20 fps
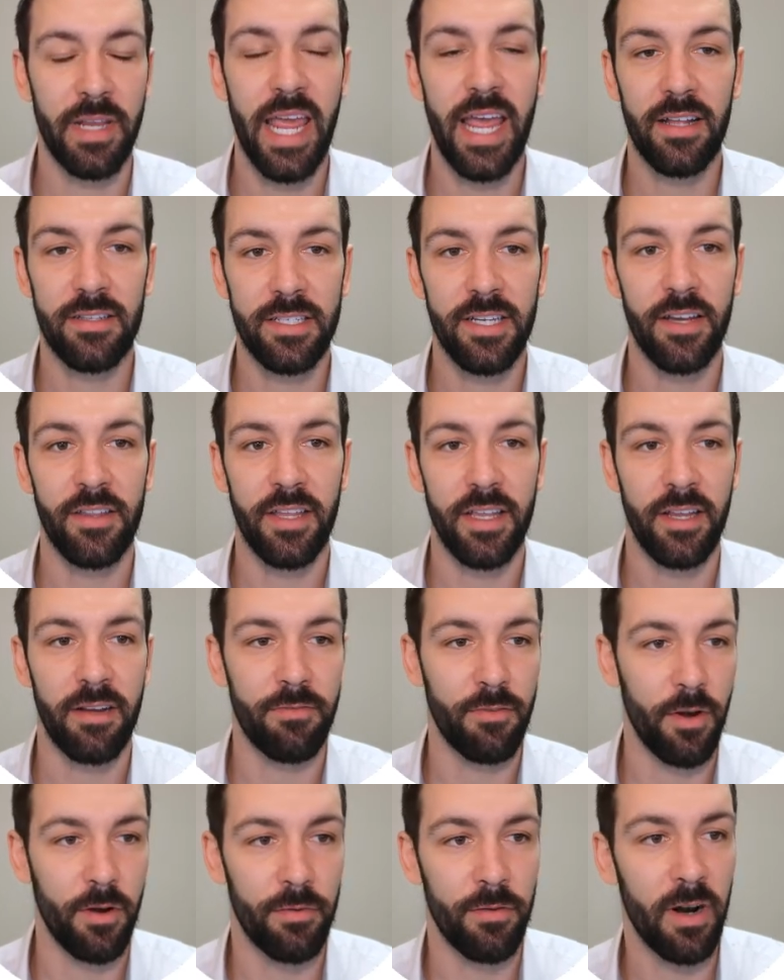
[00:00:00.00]
Countsy, I think
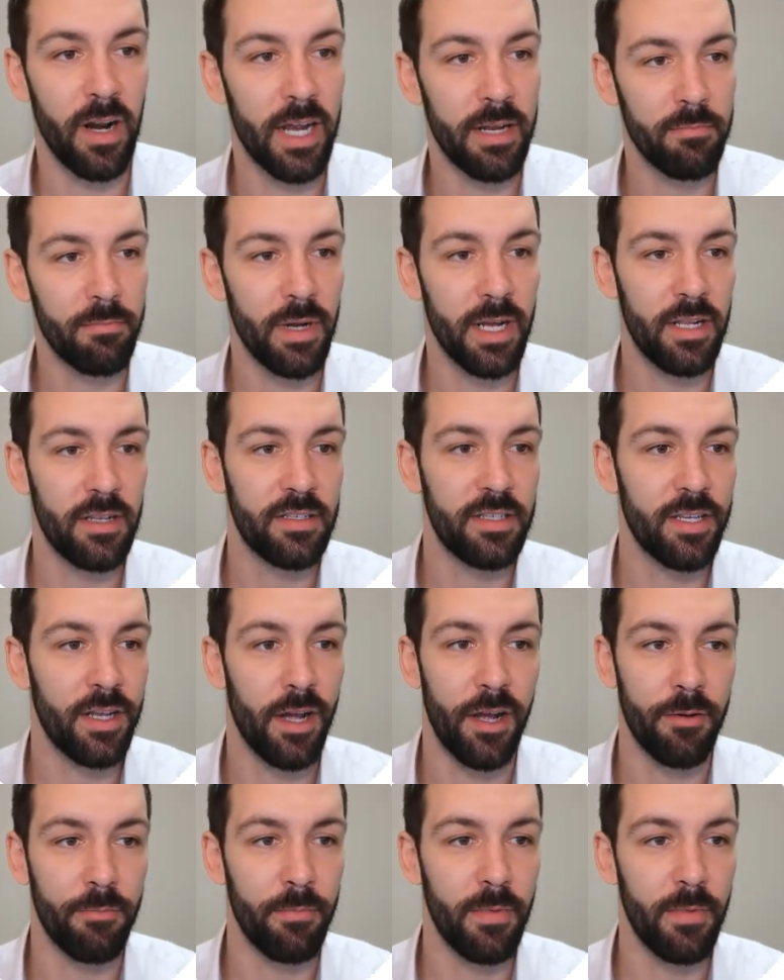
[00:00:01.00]
I've got right, but